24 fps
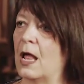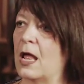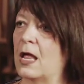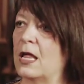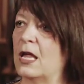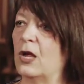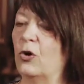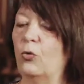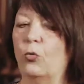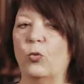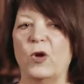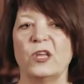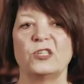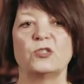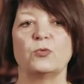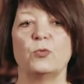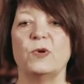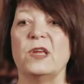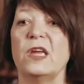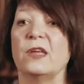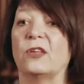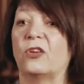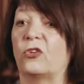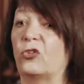in which
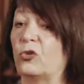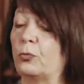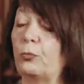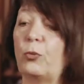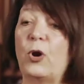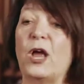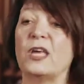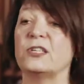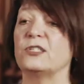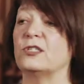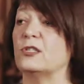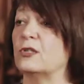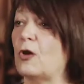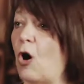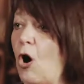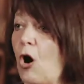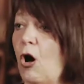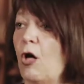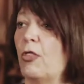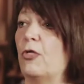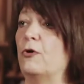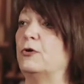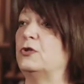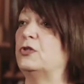we express
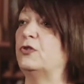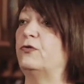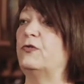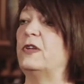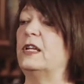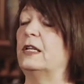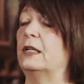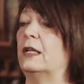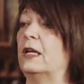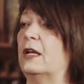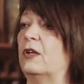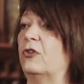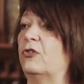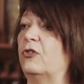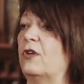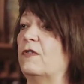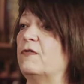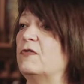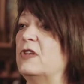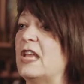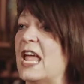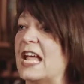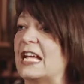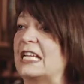all those feelings
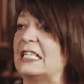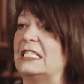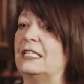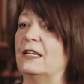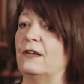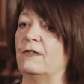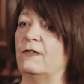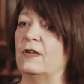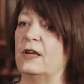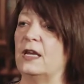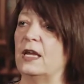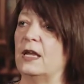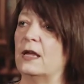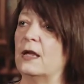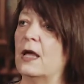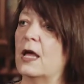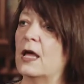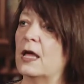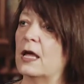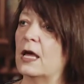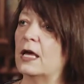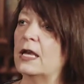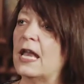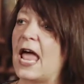of negativity
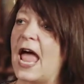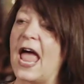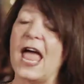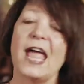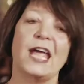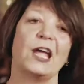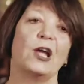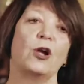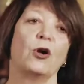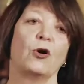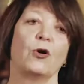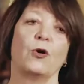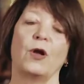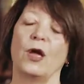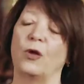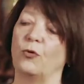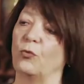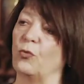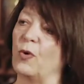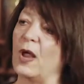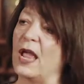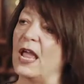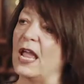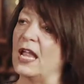and anger
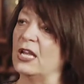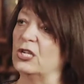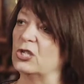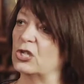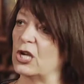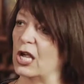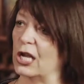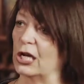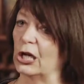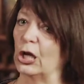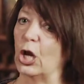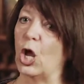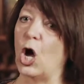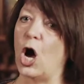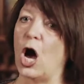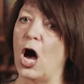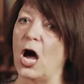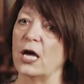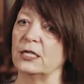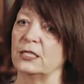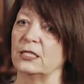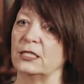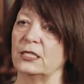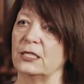and rage and
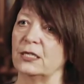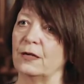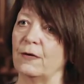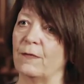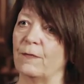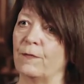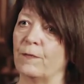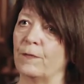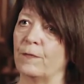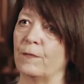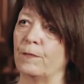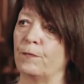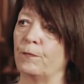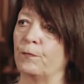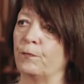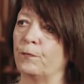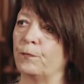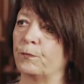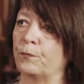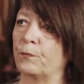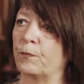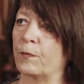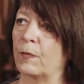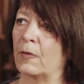loss.
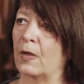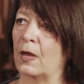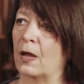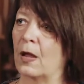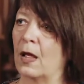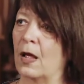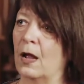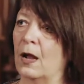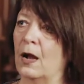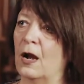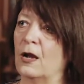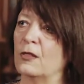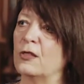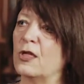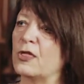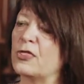The